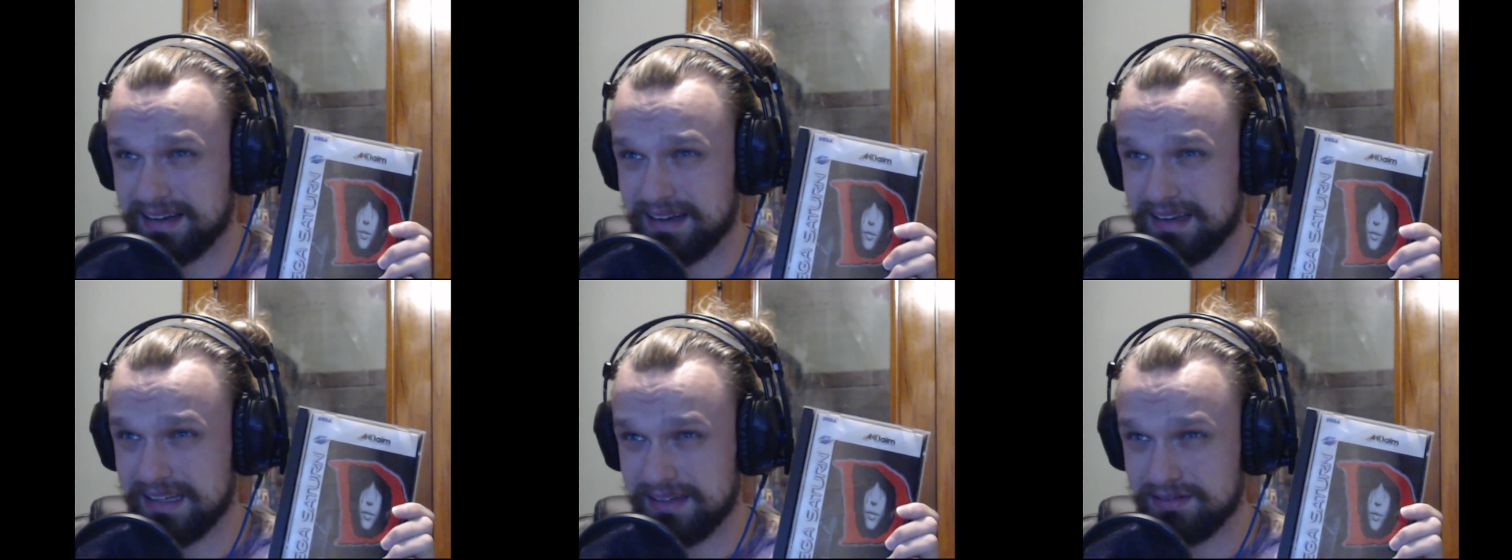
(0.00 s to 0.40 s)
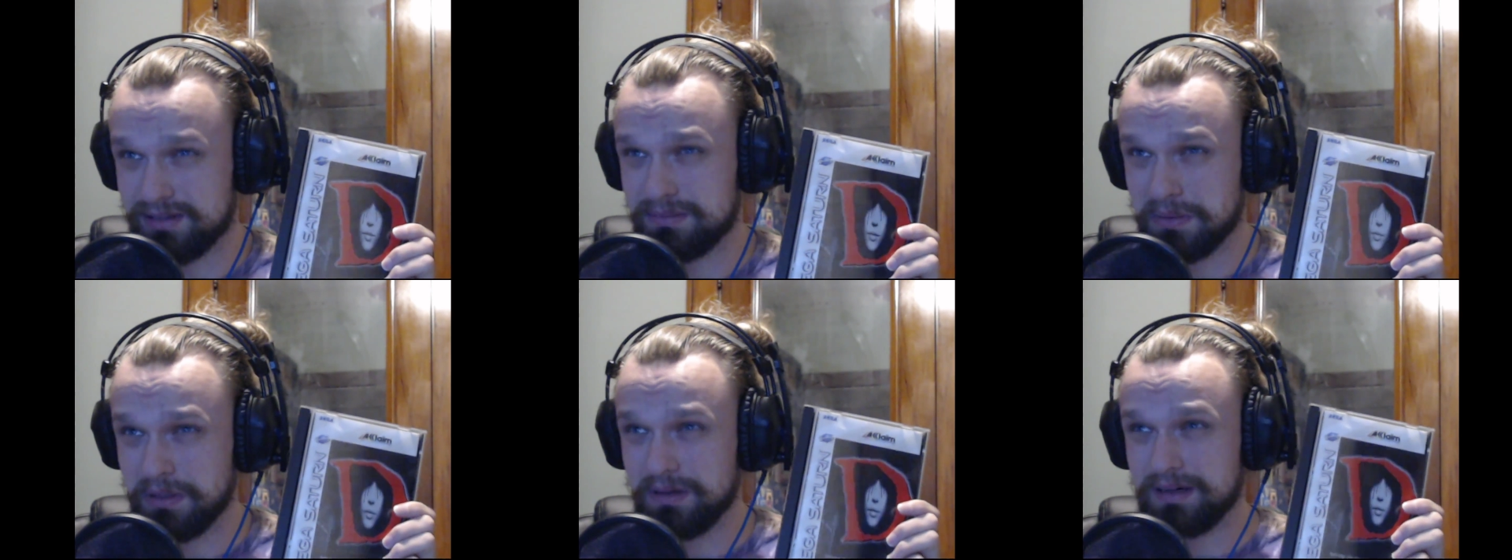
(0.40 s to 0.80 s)
even
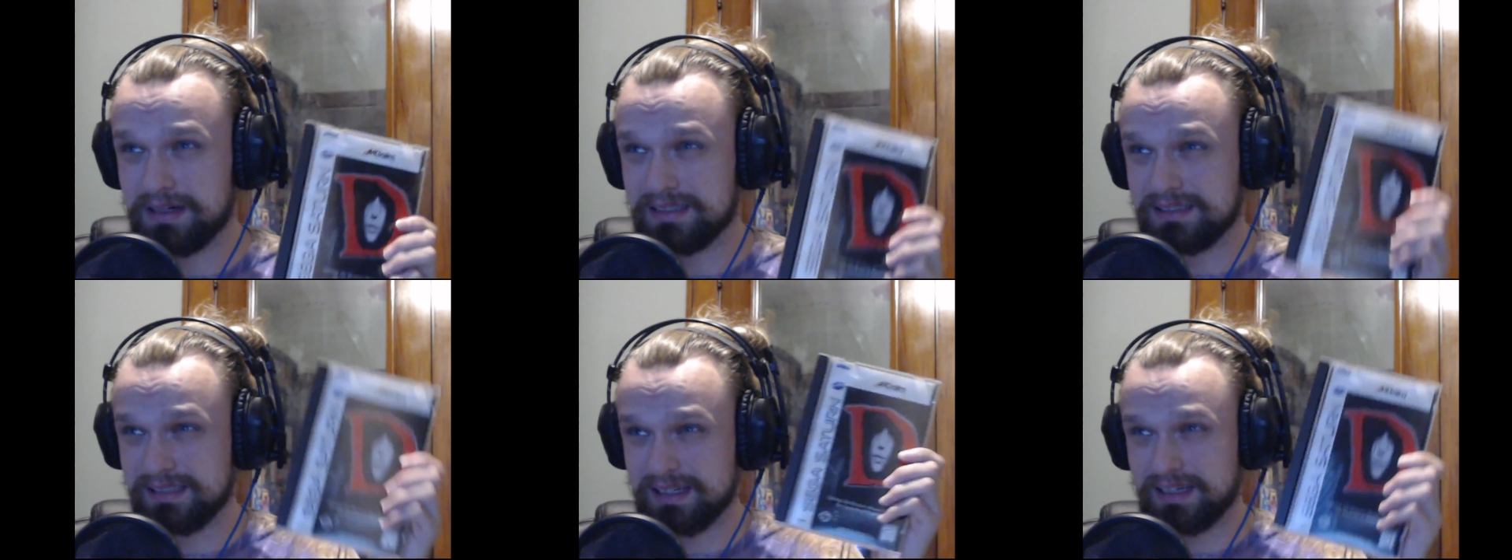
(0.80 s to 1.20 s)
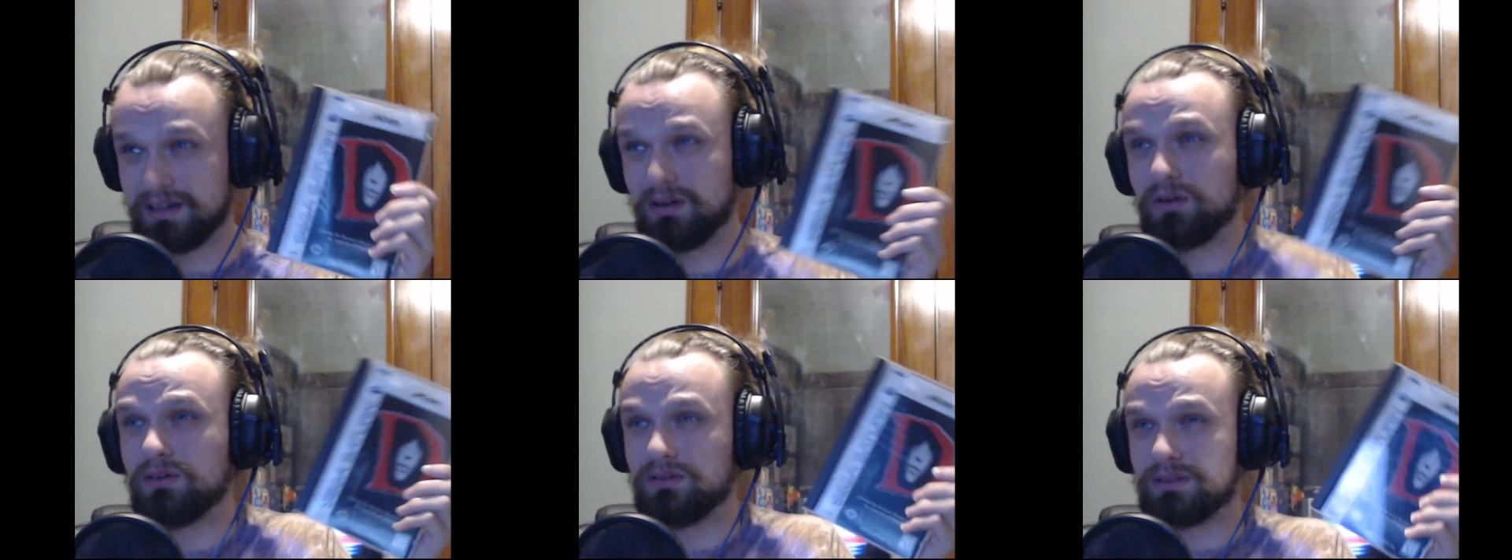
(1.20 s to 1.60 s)
more. It's like an
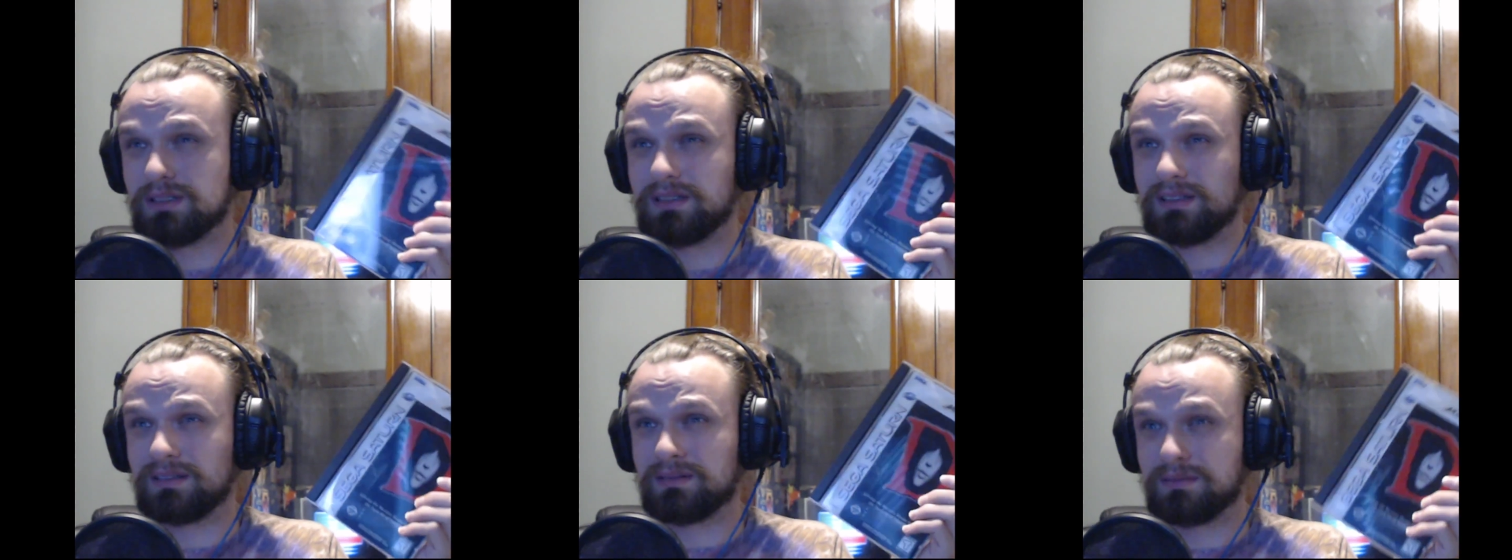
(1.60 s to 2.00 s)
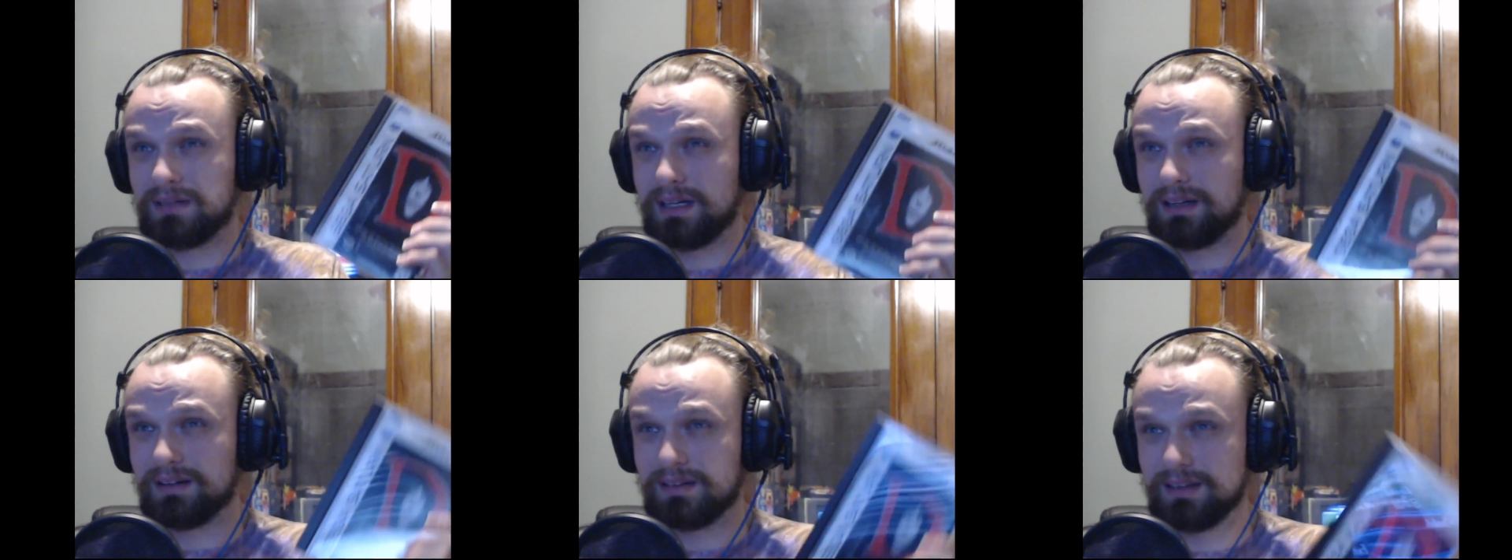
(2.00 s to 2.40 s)
older,
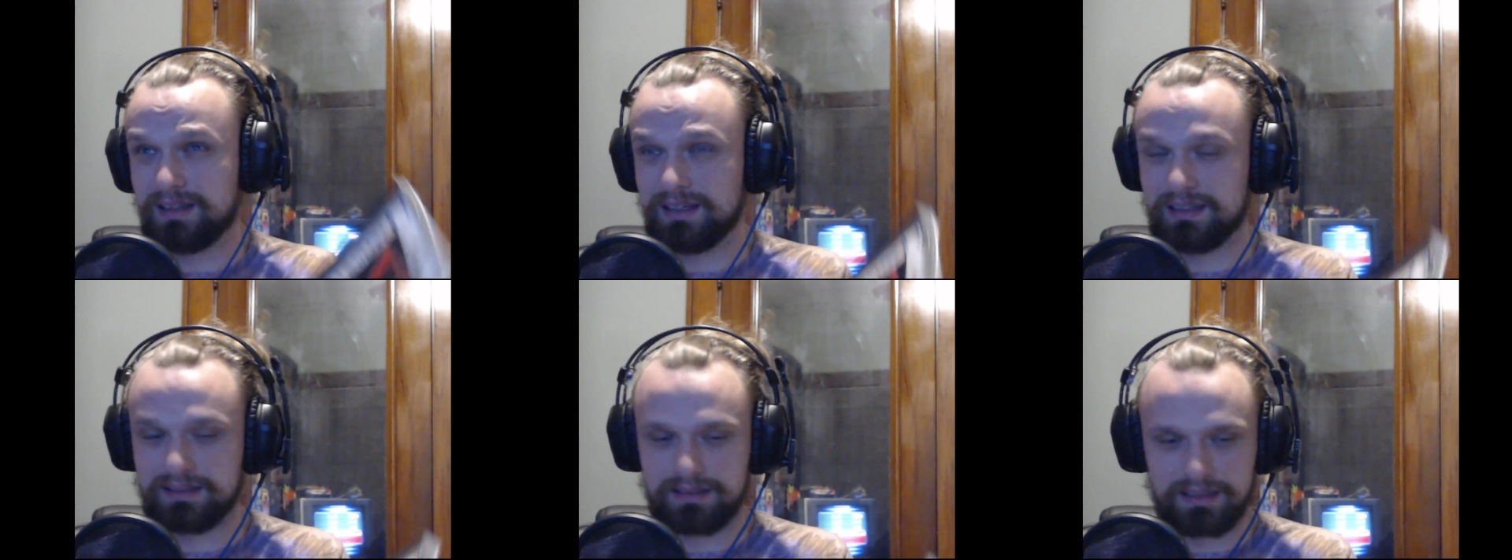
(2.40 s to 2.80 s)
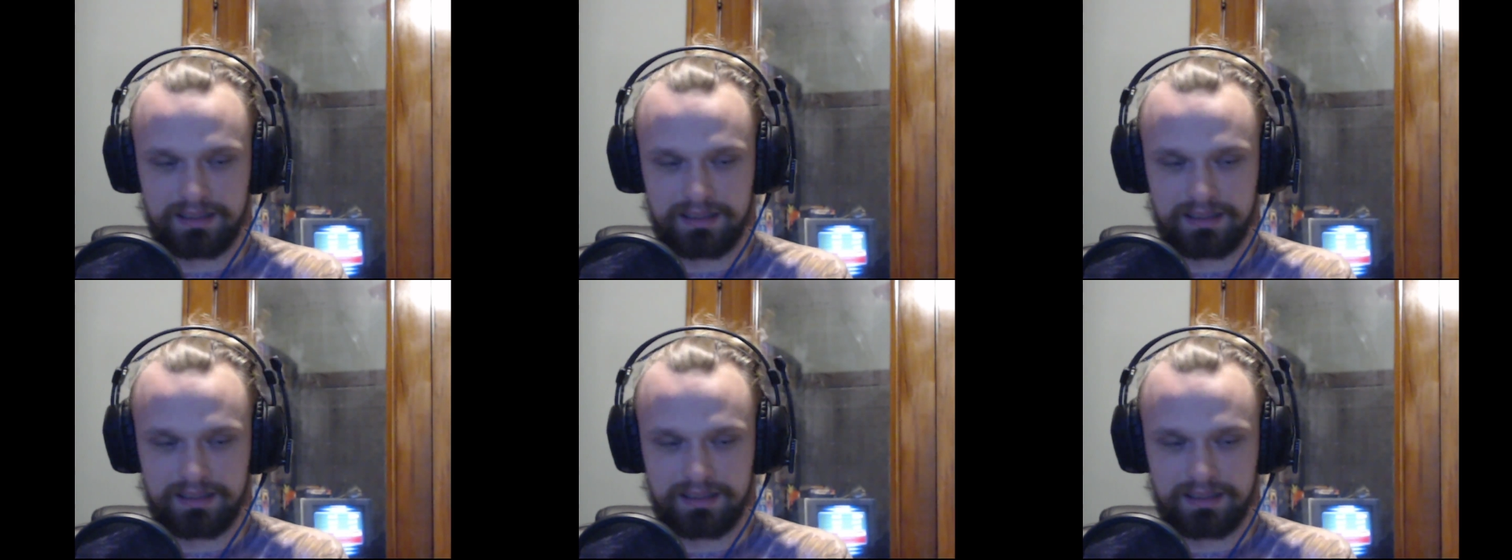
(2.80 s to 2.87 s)
rarer thing.